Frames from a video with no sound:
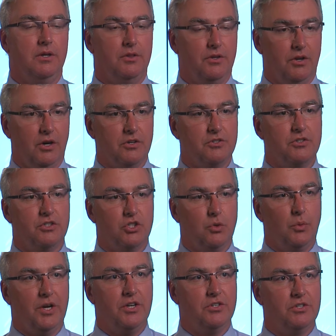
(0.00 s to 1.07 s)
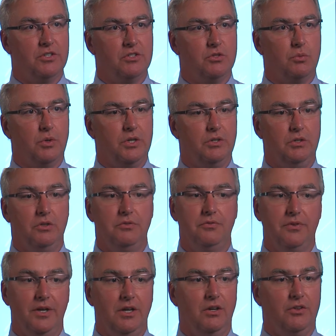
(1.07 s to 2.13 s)
There are situations when you've
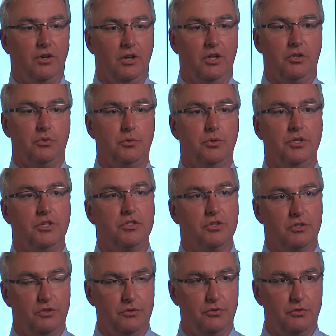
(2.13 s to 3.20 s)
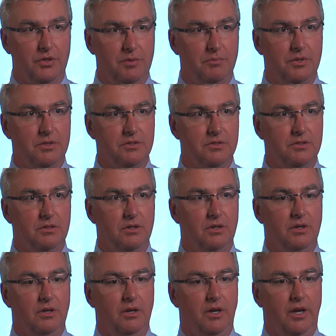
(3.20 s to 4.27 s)
failed all our traditional treatments,
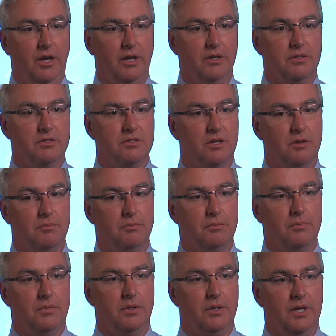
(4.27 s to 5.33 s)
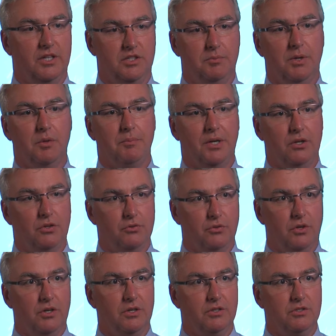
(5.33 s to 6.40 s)
and some experimental
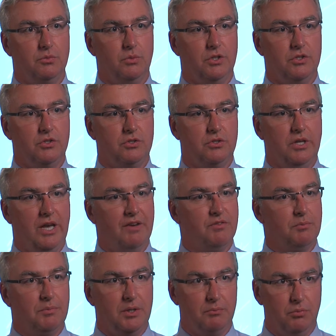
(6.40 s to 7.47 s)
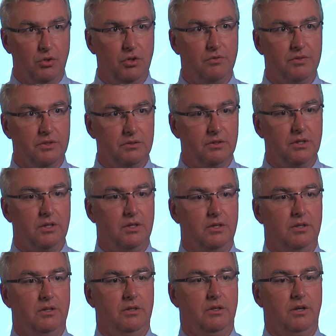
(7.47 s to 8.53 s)
drugs which haven't been proven
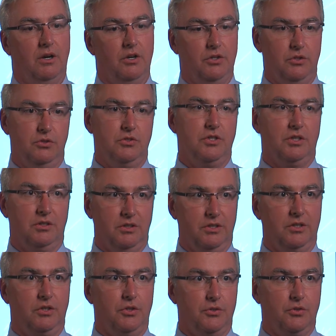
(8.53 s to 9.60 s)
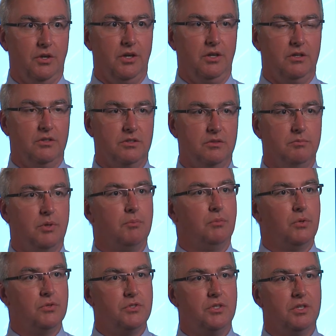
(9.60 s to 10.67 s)
are used in clinical trials, but
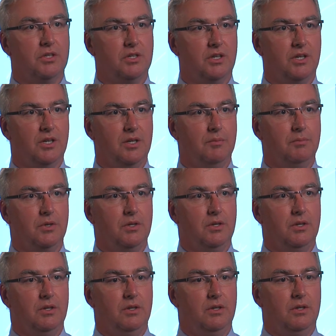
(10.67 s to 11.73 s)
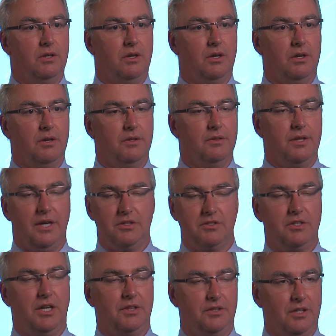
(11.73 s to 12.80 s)
most of the time
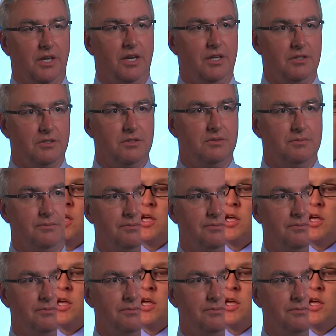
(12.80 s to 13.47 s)
that's not the case.